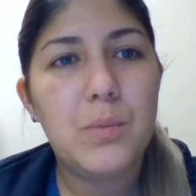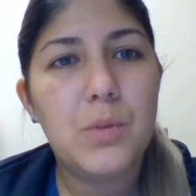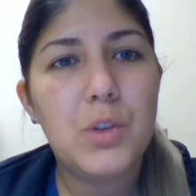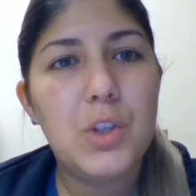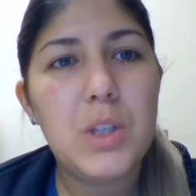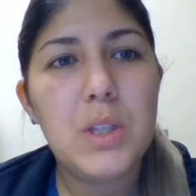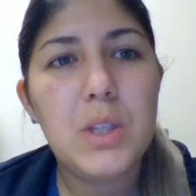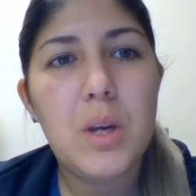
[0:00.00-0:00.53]

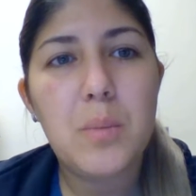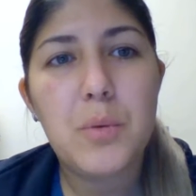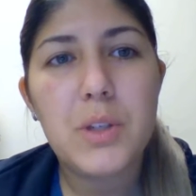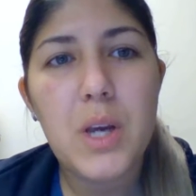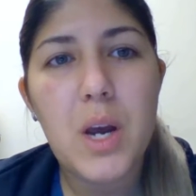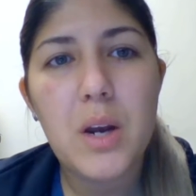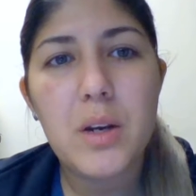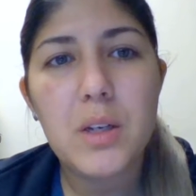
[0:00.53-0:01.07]
She's on
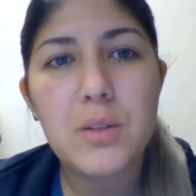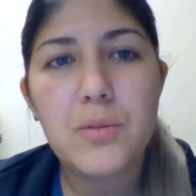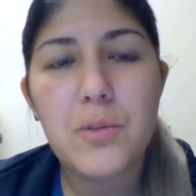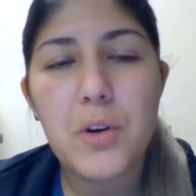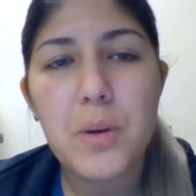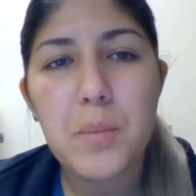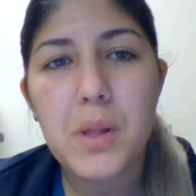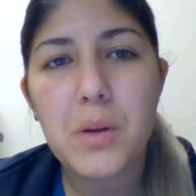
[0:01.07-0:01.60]
Protonix,
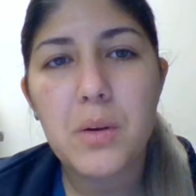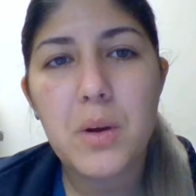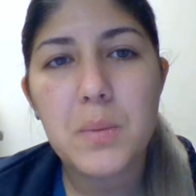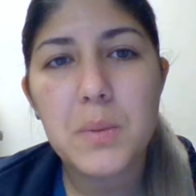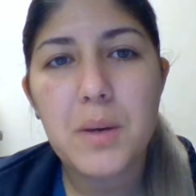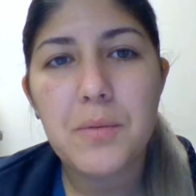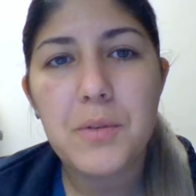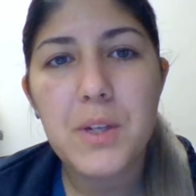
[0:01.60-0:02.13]
40
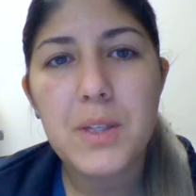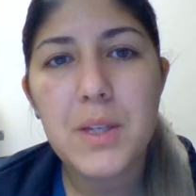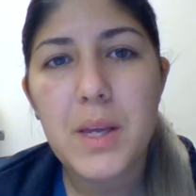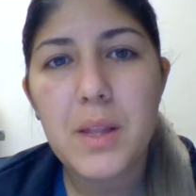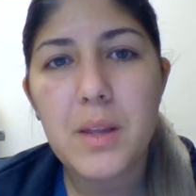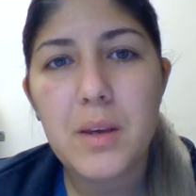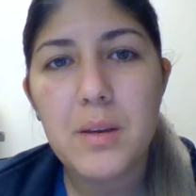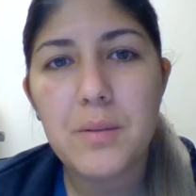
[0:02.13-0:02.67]
milligrams IV
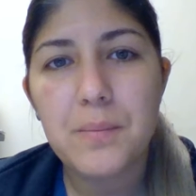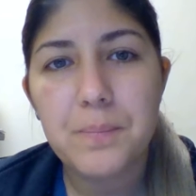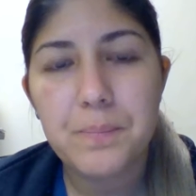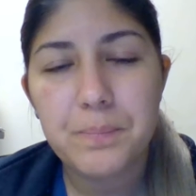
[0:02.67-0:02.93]
daily.